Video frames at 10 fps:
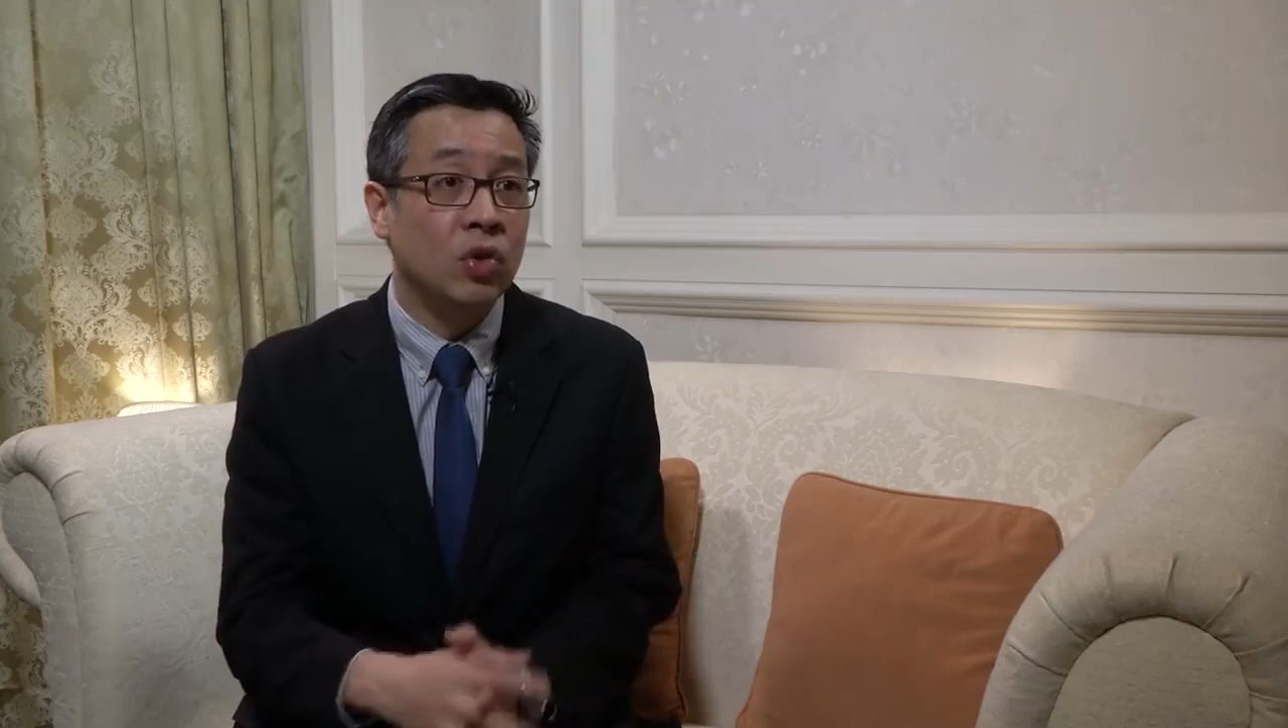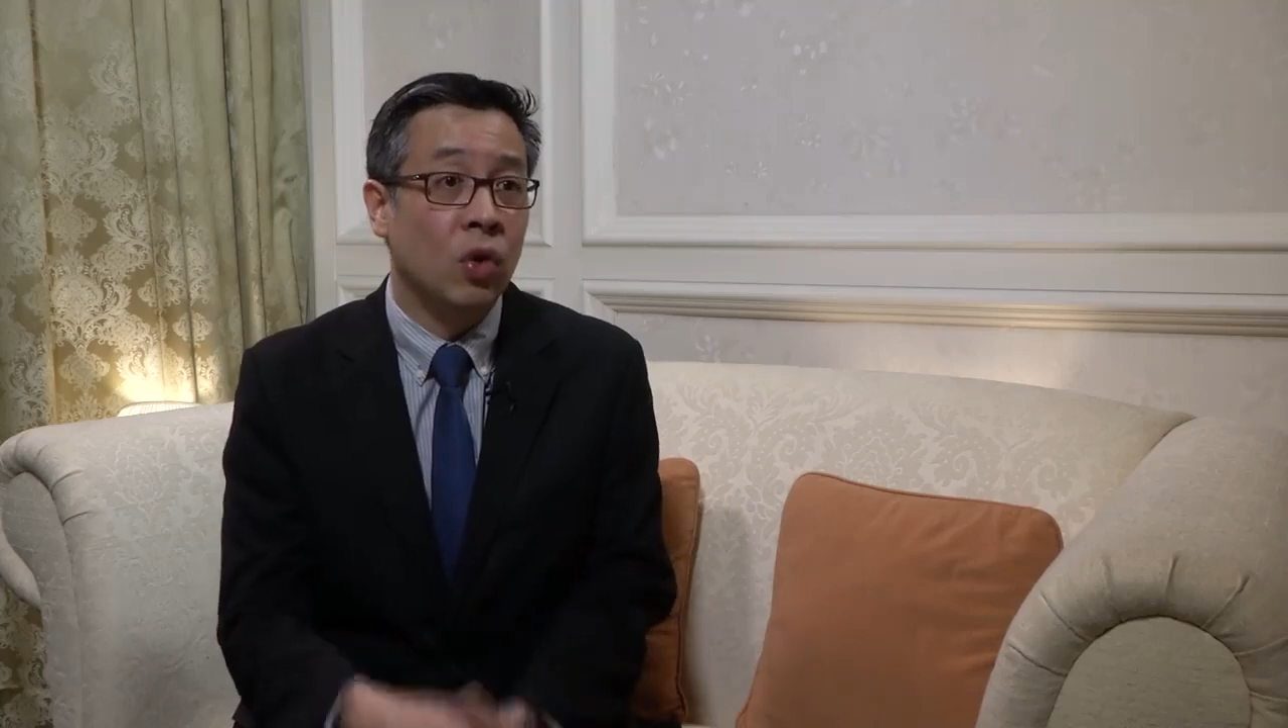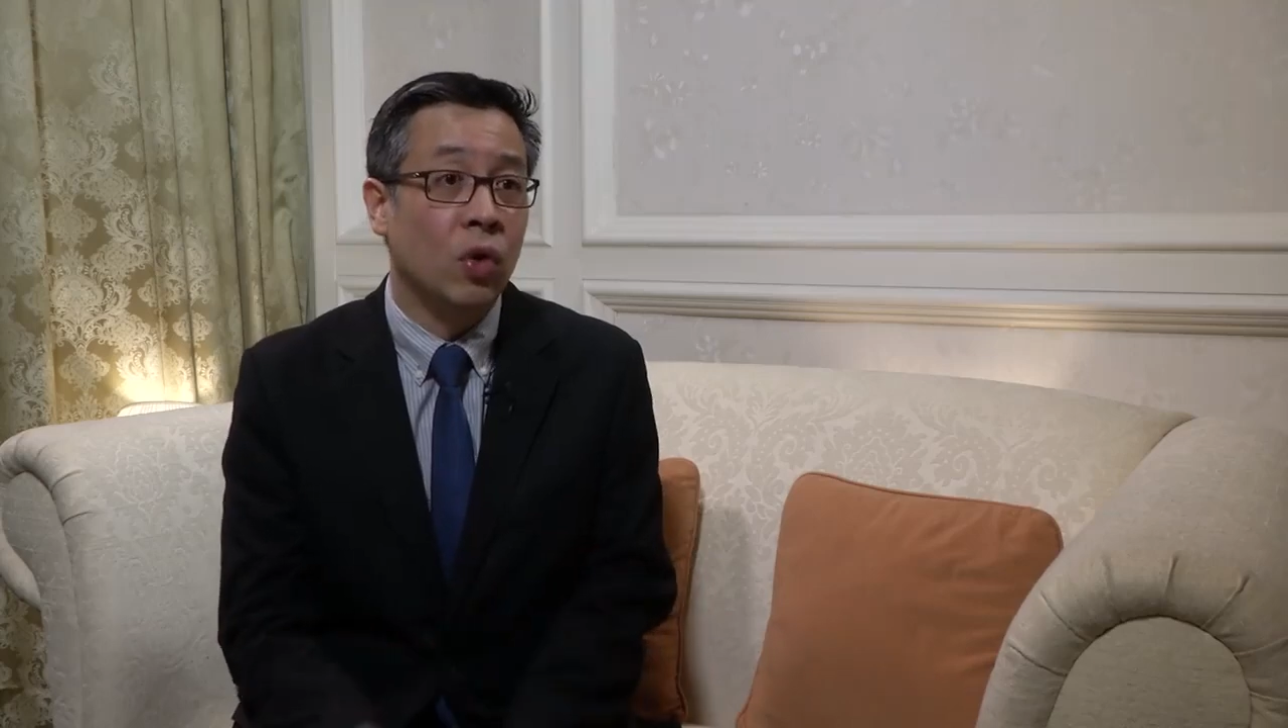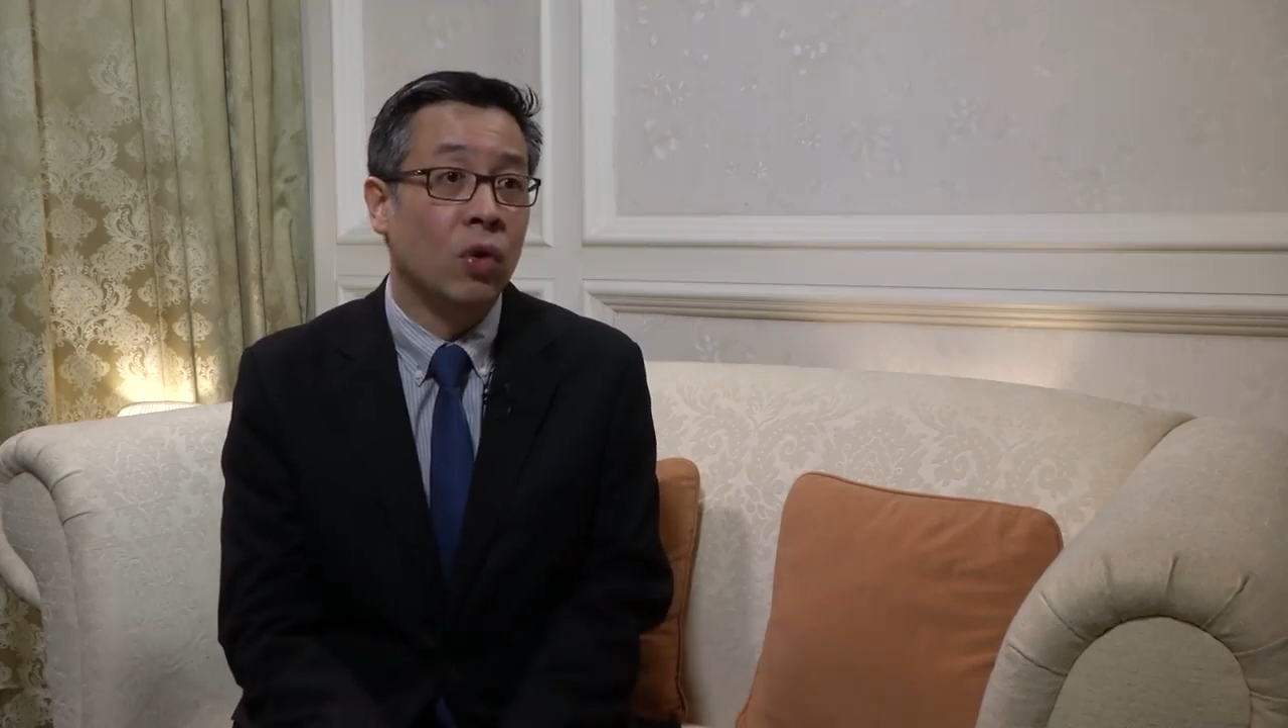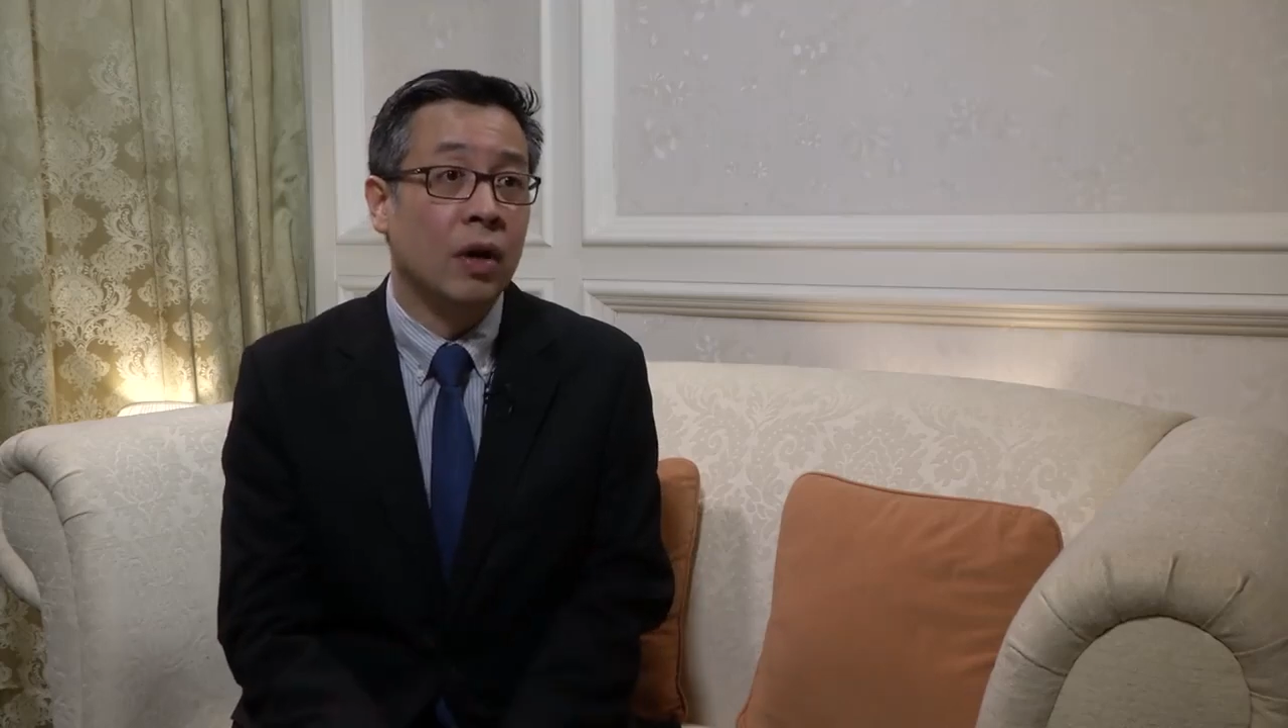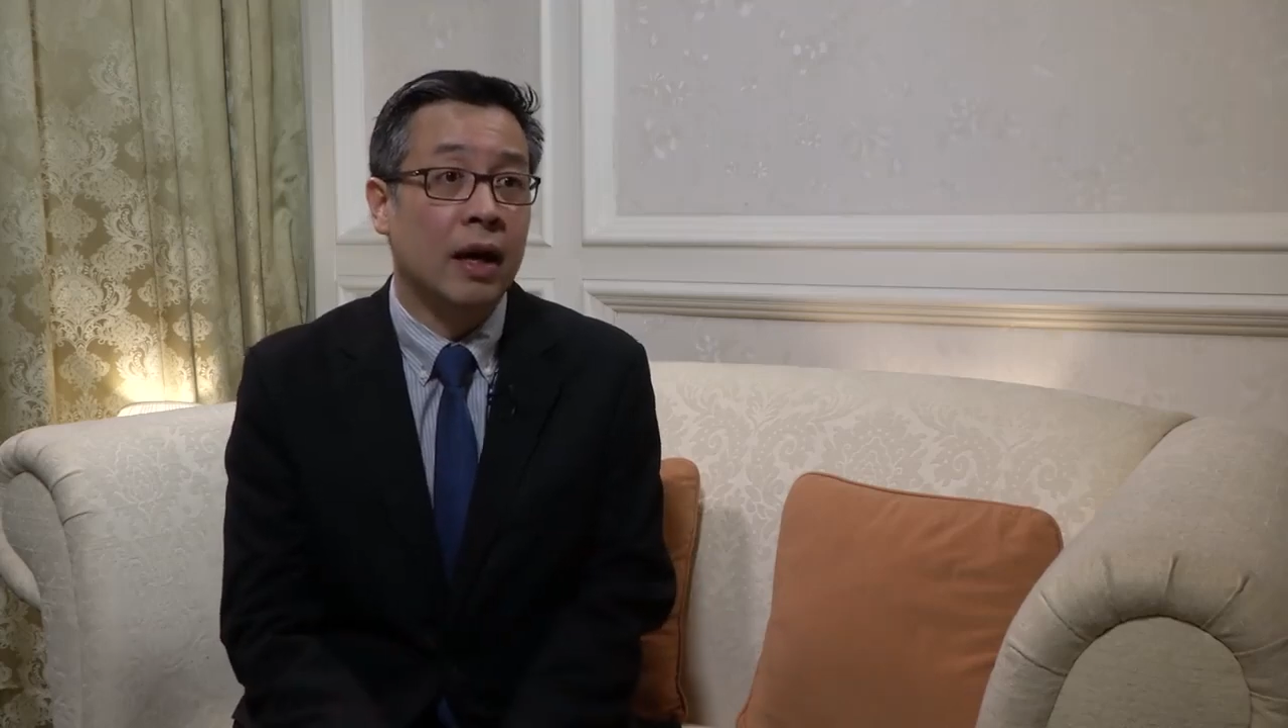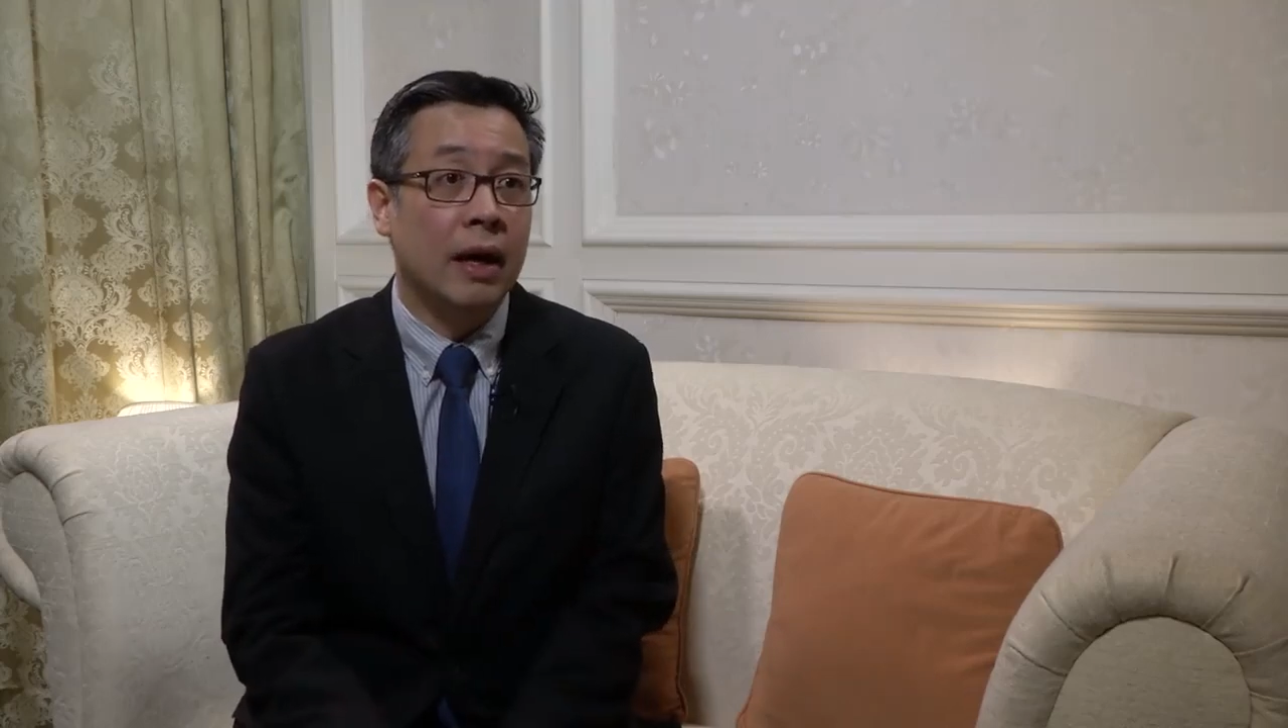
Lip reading: your